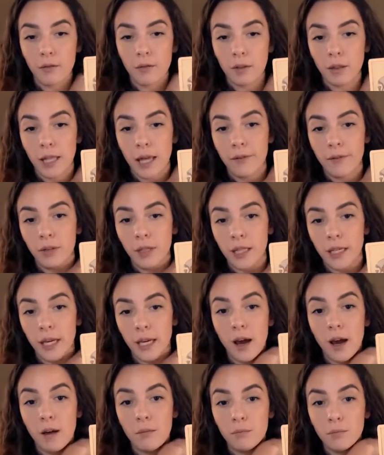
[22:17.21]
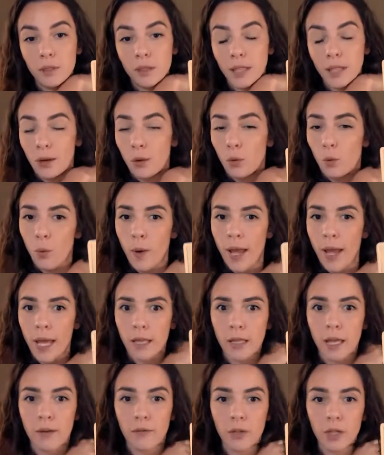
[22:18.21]
Leveling up, like way
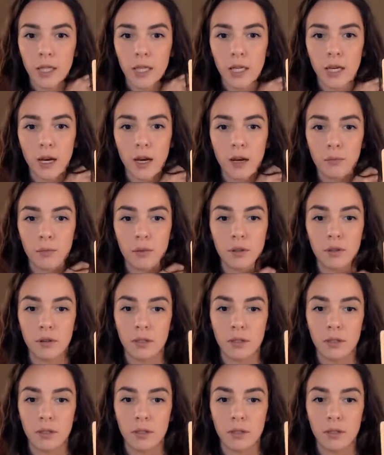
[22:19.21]
leveling up.